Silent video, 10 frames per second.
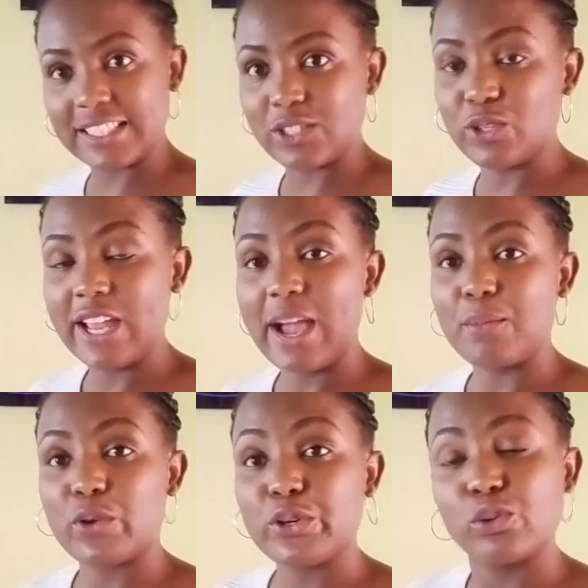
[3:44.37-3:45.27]
Today
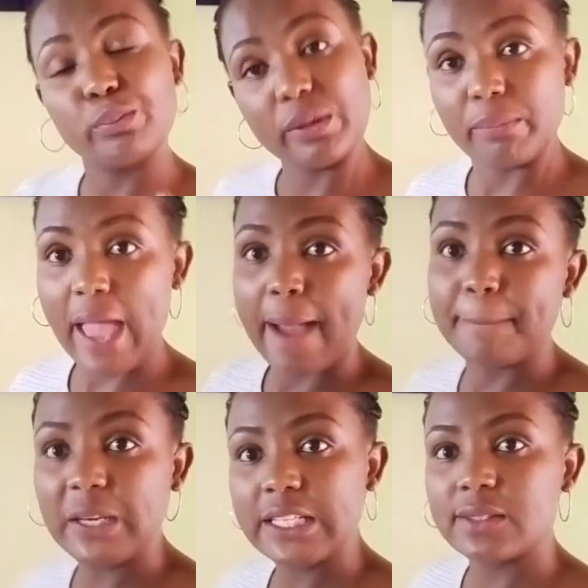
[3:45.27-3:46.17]
I'm going to prepare
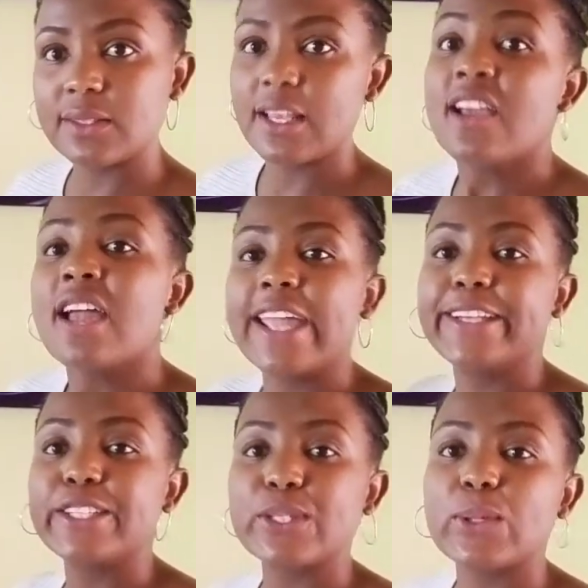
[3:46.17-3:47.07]
beans,
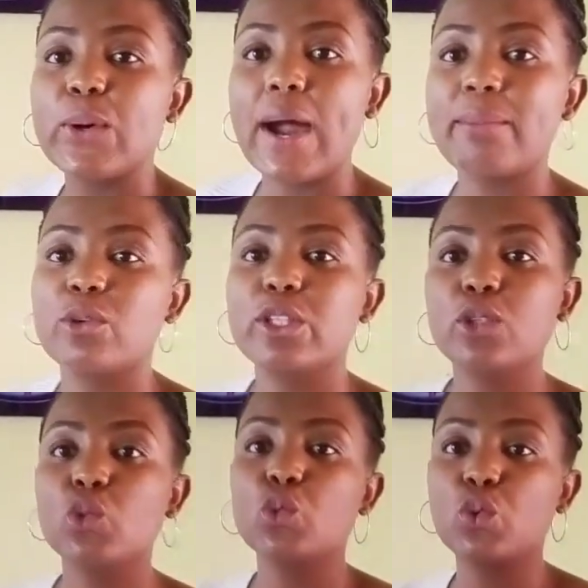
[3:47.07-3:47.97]
and so I'm going
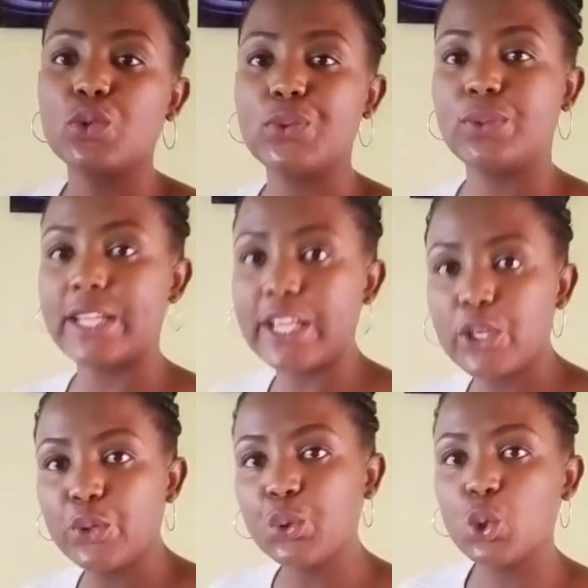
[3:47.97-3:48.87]
to take
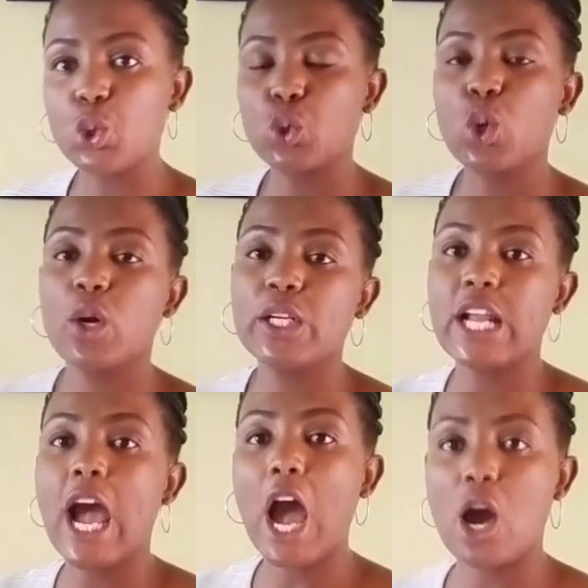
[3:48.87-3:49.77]
you through on
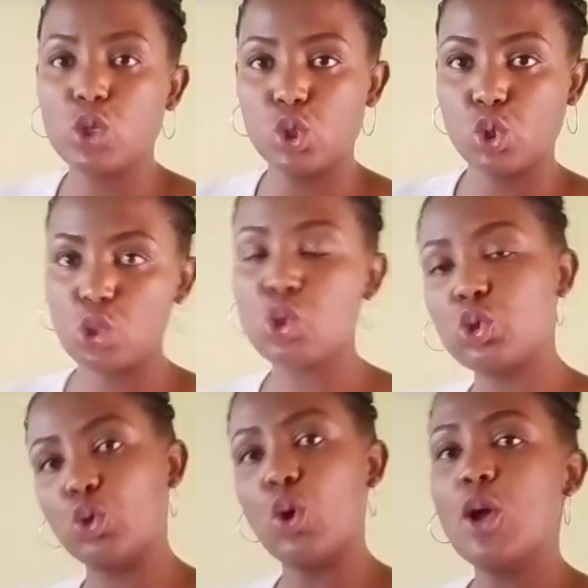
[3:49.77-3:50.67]
how
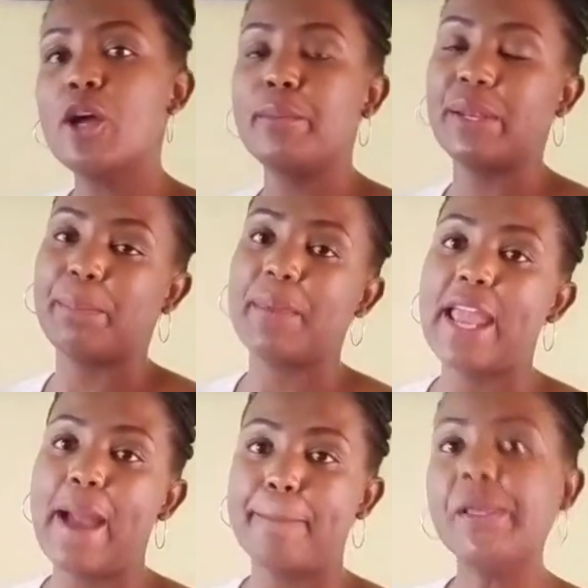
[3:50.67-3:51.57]
to
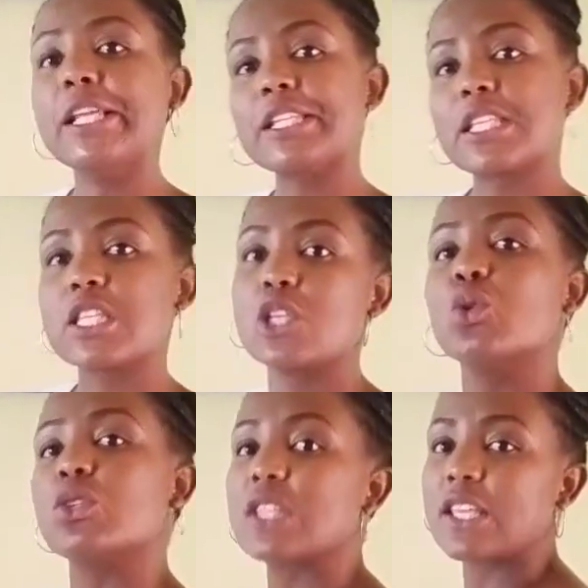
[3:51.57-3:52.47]
prepare beans
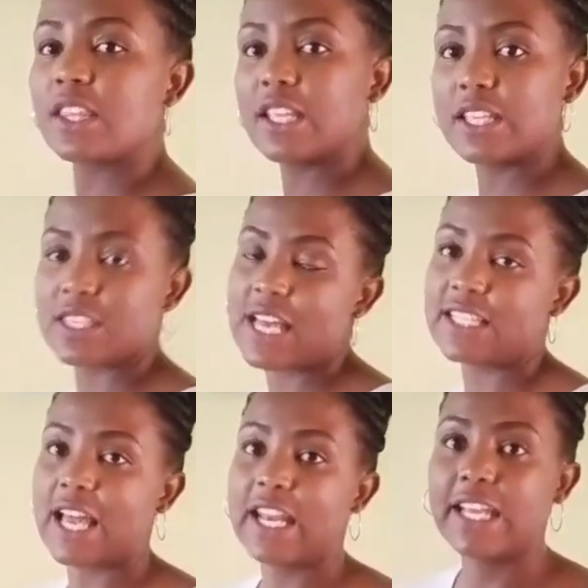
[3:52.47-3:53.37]
using this as
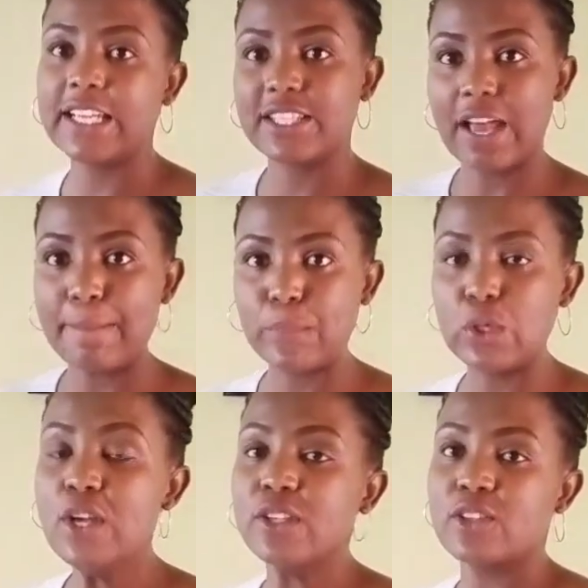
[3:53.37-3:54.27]
an example,
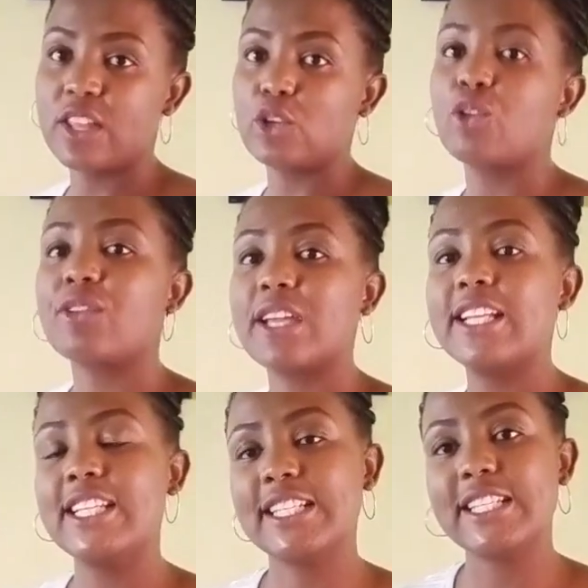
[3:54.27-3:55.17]
so that you
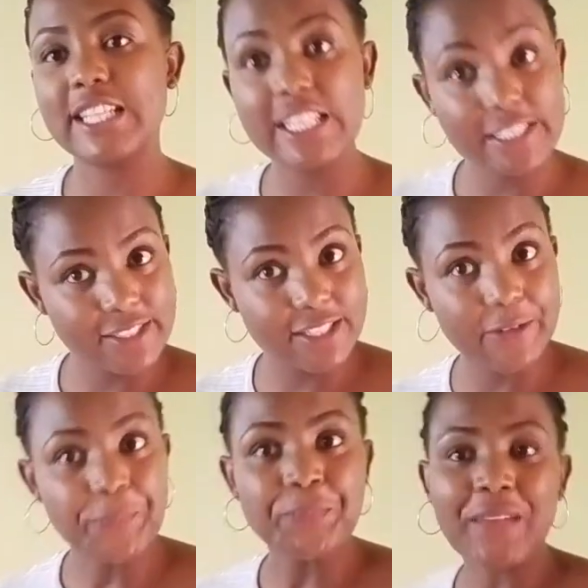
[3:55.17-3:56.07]
find it
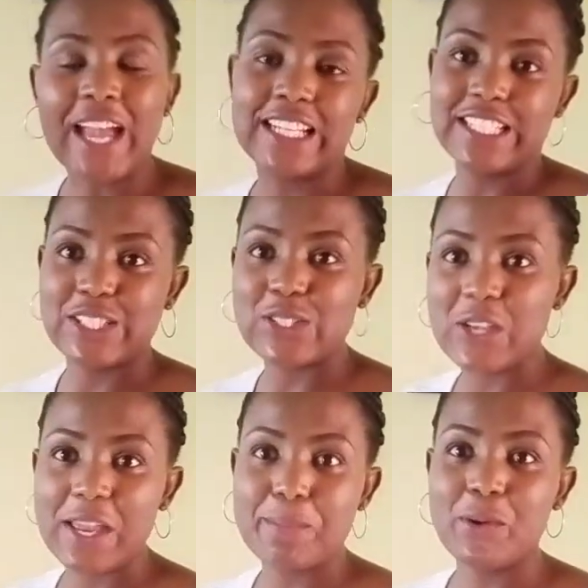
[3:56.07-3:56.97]
easy and
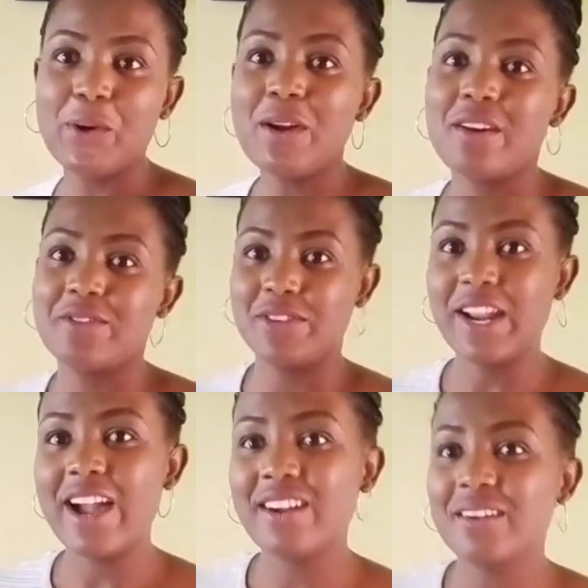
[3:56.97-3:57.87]
enjoyable. For
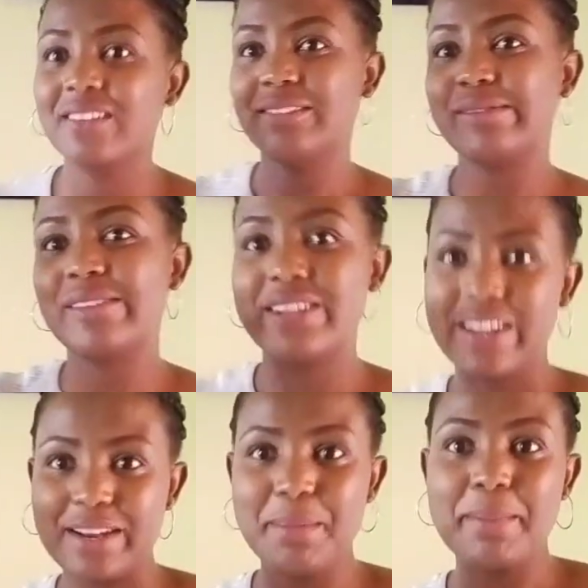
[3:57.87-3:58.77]
now,
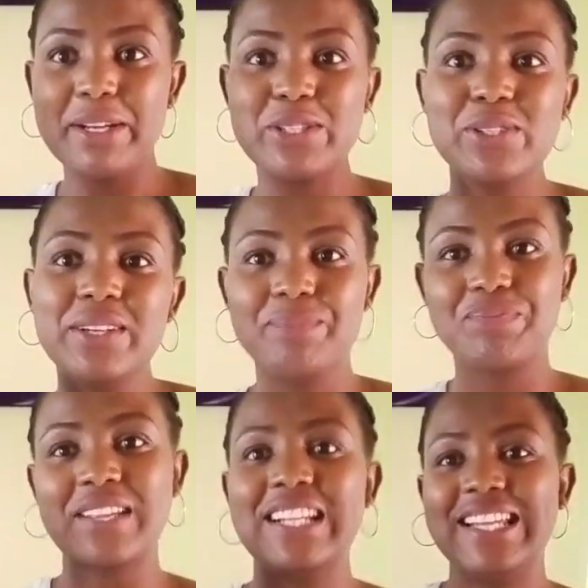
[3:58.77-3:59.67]
remember to
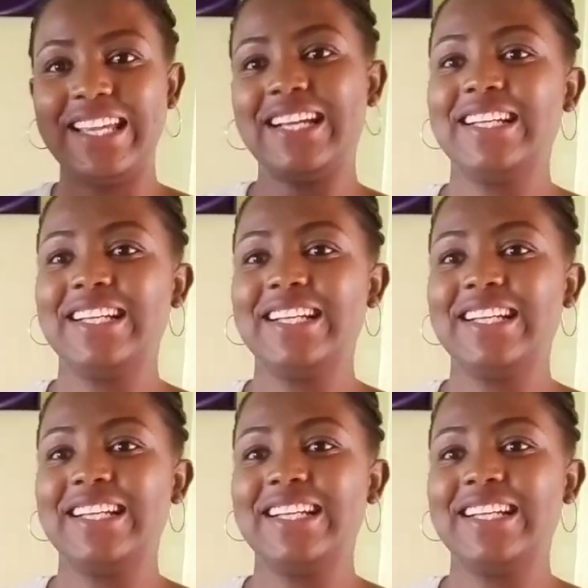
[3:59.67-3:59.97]
click.